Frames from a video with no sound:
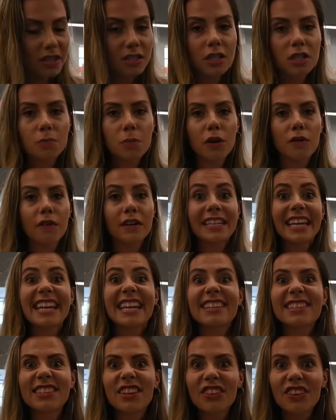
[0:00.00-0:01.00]
This is perfect, and
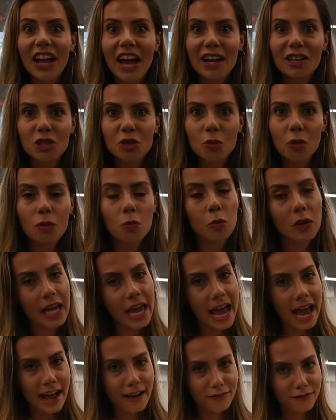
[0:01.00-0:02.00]
it's the last one. We
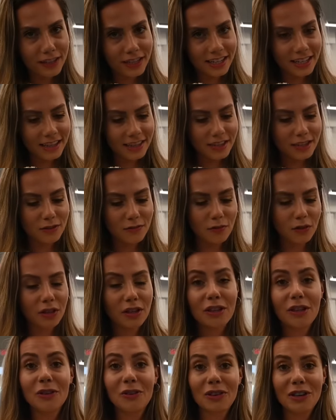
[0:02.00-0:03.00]
have to get this for the
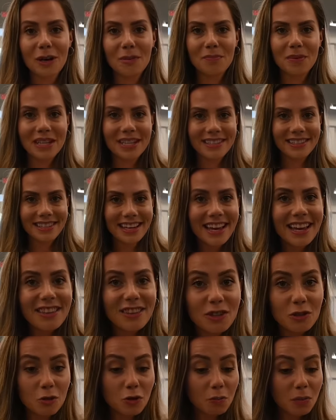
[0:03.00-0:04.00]
little guppies.
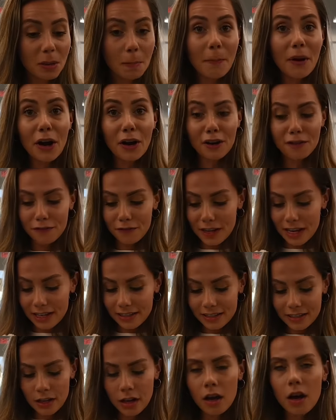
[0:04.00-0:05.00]
This would be
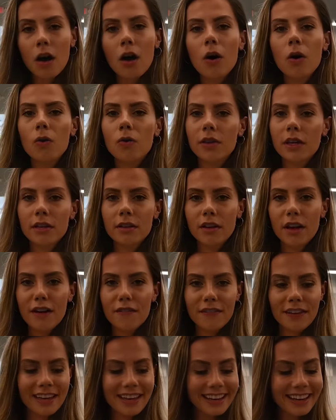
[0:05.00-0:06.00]
perfect. Oh, they
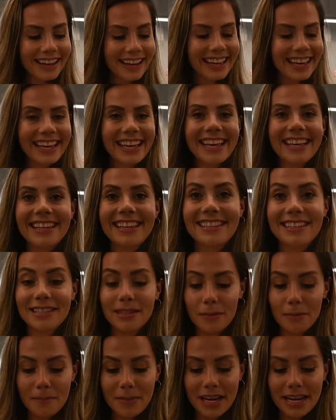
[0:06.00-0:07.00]
love it. This is
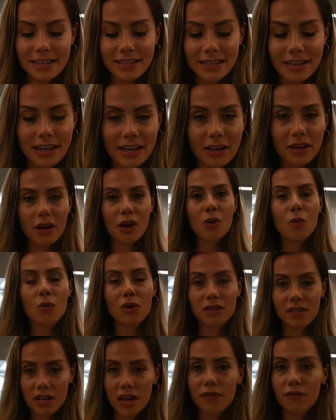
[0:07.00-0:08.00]
amazing. We're
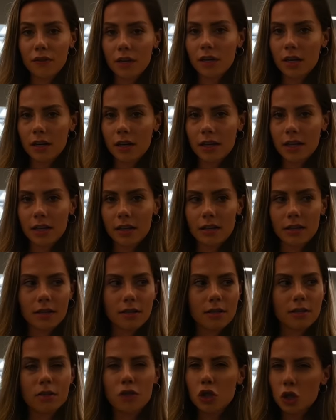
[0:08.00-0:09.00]
definitely gonna get
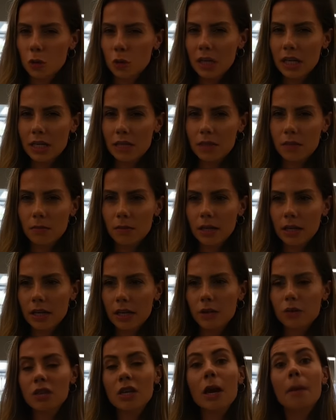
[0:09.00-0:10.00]
this. Should we get something
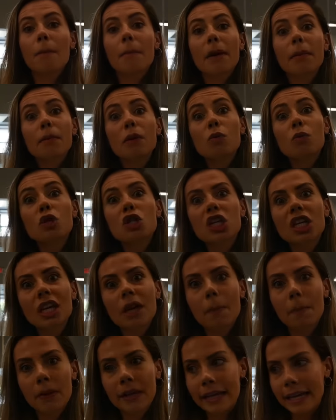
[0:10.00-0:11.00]
else? Maybe we should get
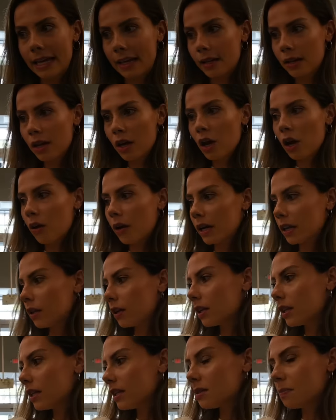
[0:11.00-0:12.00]
a plant. All right,
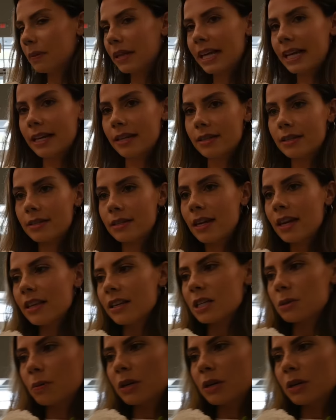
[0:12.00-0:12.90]
look at these plants. These